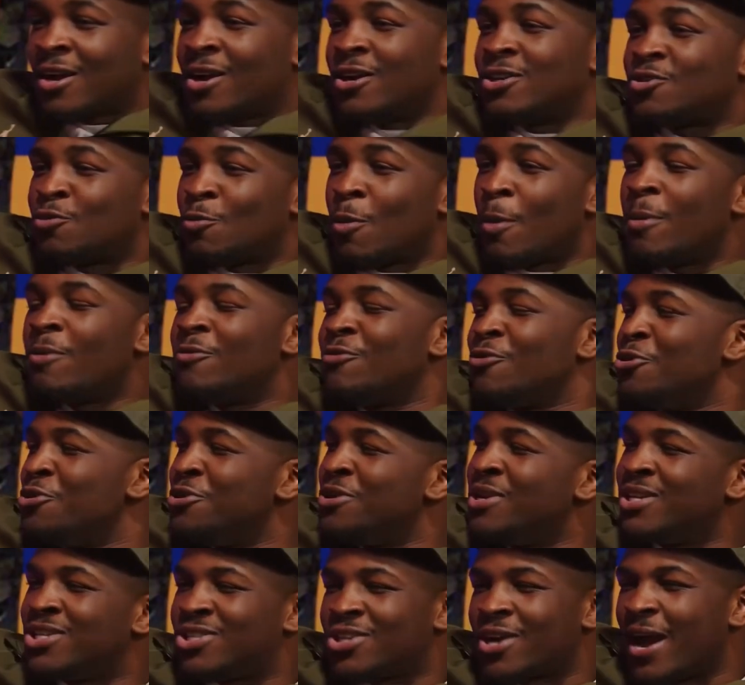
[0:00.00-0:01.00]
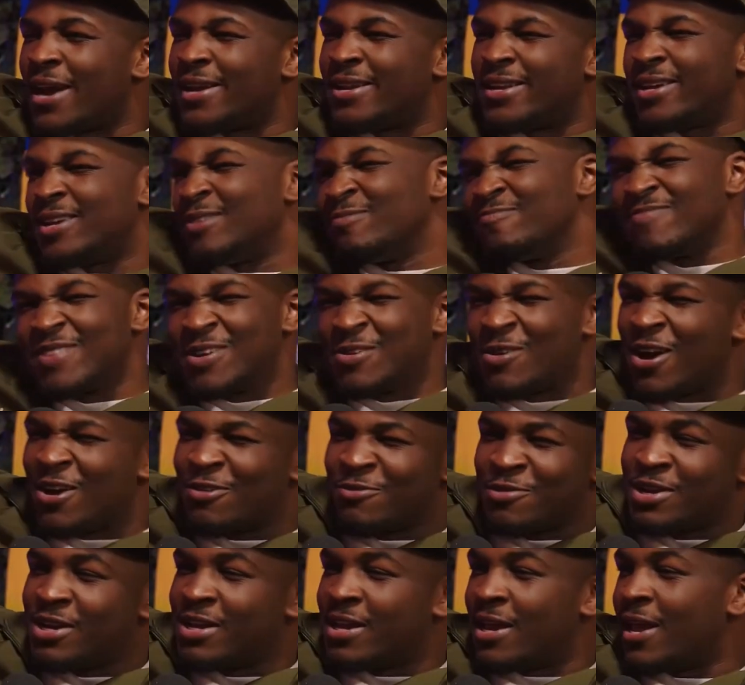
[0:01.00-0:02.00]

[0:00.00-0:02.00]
Because remember, Rooney tried it and they weren't really